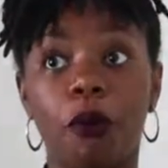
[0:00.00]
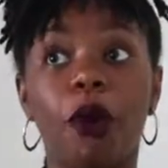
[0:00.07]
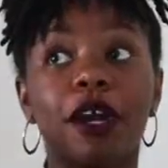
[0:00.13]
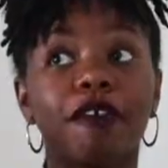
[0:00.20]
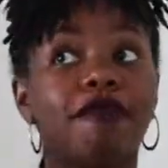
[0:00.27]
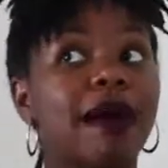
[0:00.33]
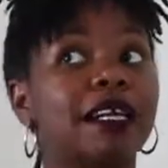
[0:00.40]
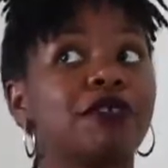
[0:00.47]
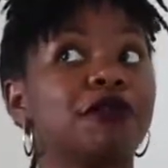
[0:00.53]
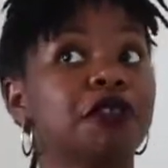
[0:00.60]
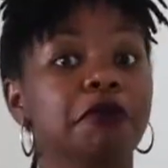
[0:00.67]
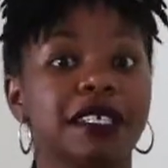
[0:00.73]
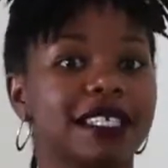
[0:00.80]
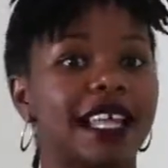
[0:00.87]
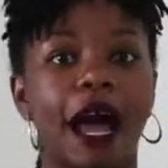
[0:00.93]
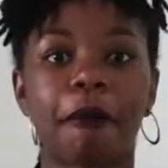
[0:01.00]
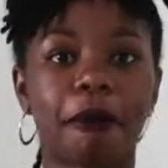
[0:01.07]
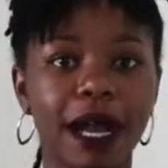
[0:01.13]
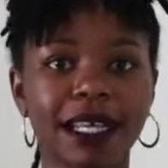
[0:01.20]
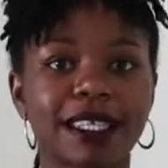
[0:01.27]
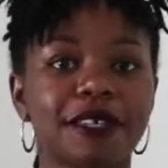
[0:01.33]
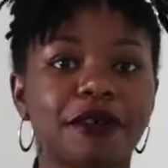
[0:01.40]
What if my dream is not
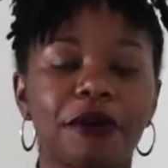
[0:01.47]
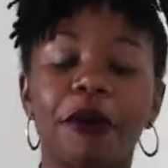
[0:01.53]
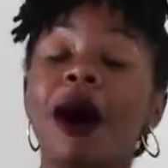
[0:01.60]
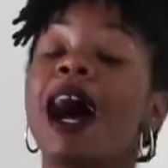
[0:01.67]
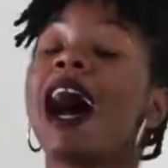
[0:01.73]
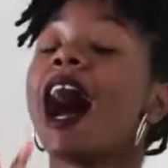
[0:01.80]
practical?